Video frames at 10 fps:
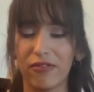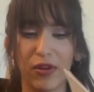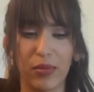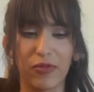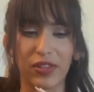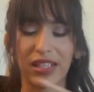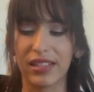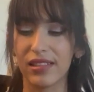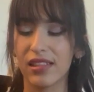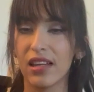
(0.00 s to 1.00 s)
foam for
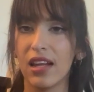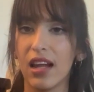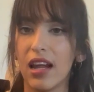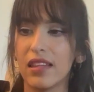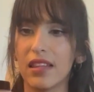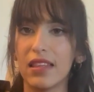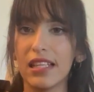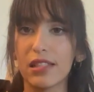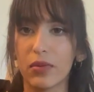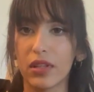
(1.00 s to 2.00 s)
kids. And then
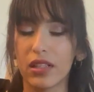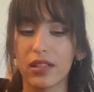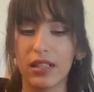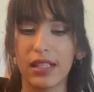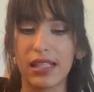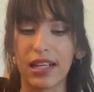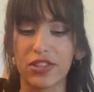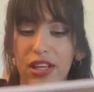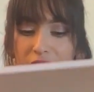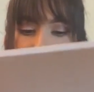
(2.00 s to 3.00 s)
this one is
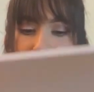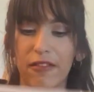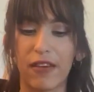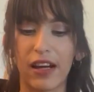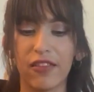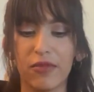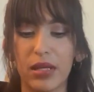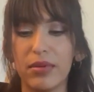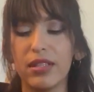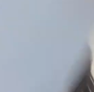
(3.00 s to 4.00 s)
actually, I think, like 5
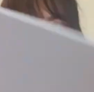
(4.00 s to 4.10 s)
maybe.